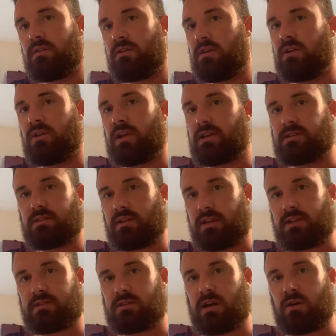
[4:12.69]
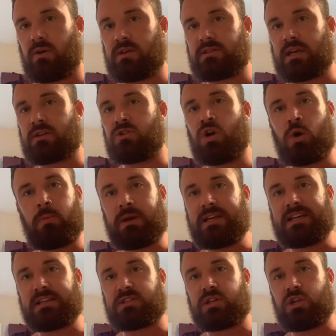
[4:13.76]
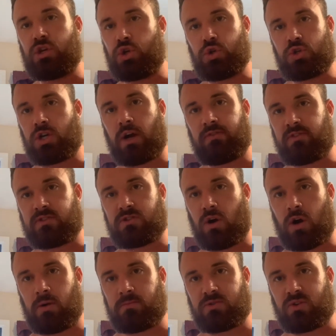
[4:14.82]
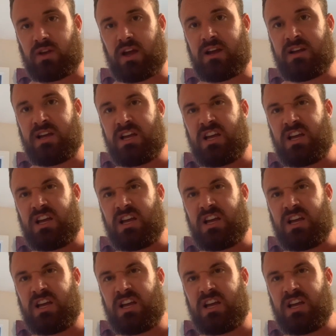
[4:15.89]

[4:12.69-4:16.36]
you know, like steroids. Like, nobody gets huge off of Sarms, okay?